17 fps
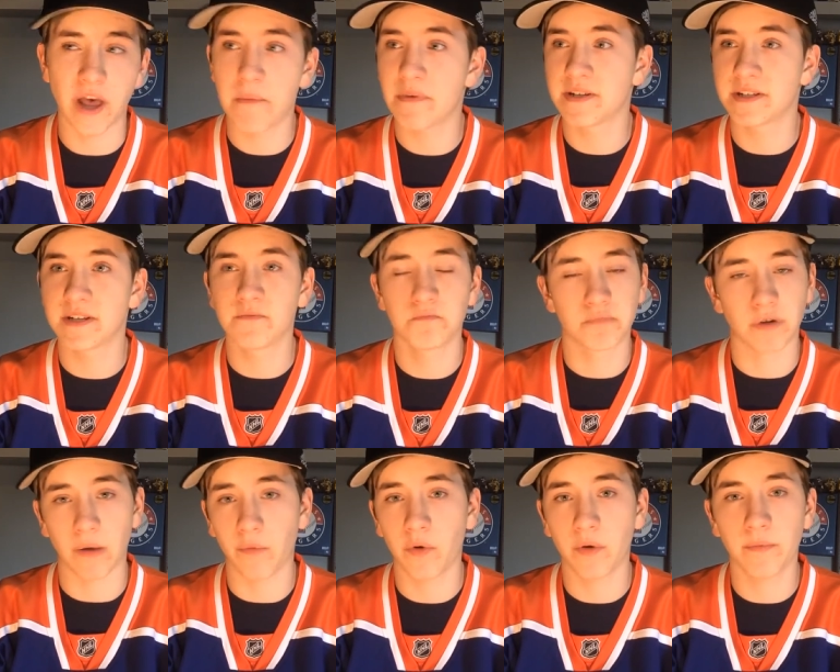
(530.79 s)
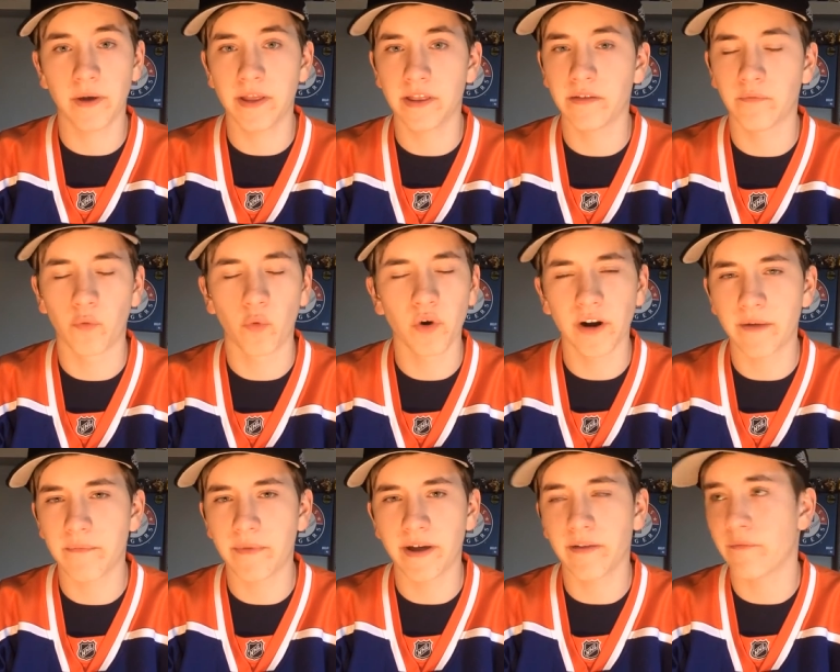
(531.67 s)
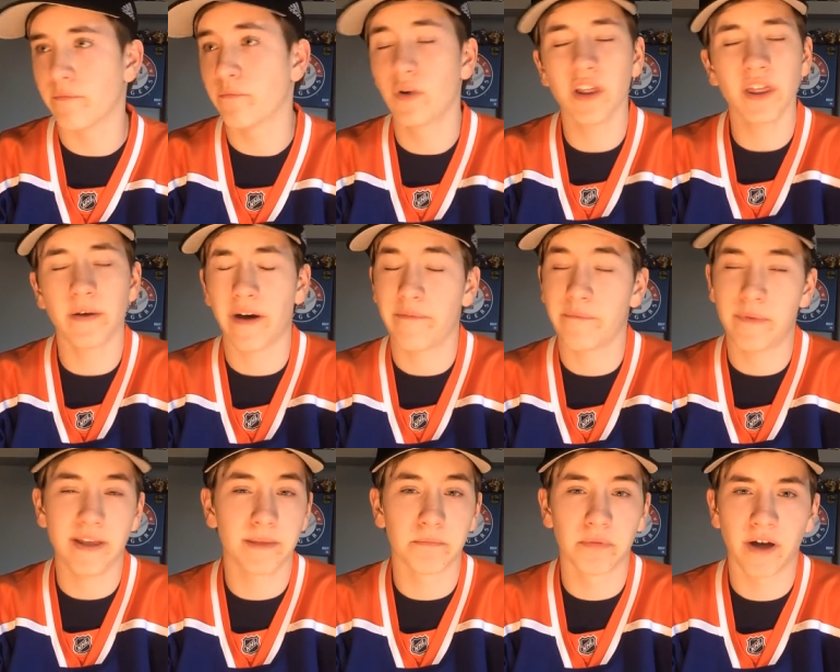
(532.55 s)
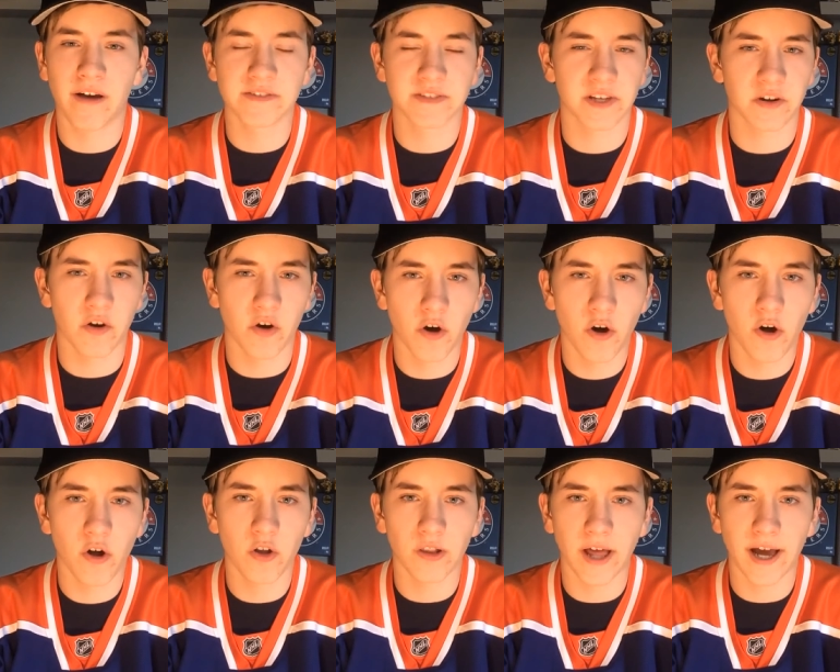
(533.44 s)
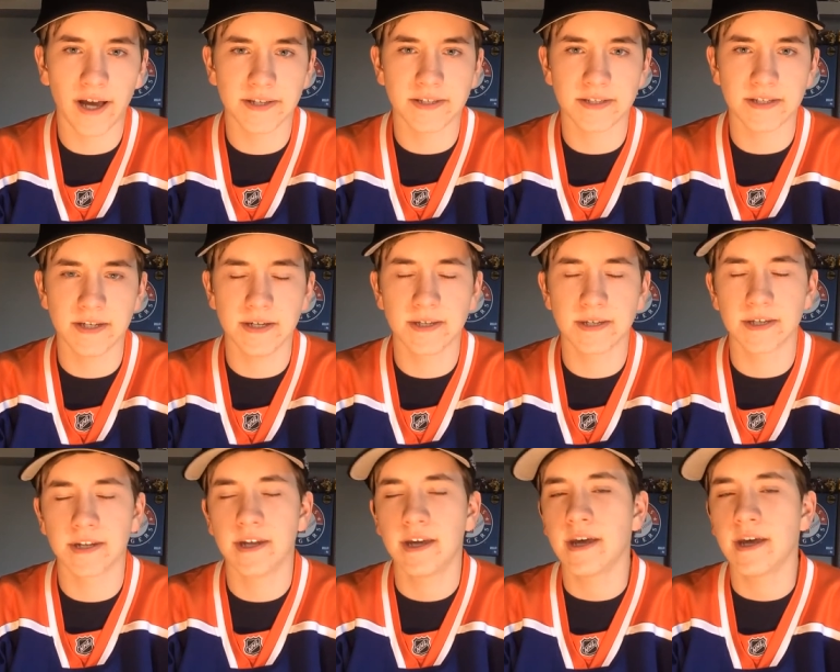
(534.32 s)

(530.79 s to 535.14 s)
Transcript: Edmonton probably would have made wouldn't have made wouldn't have made the playoffs at all last season.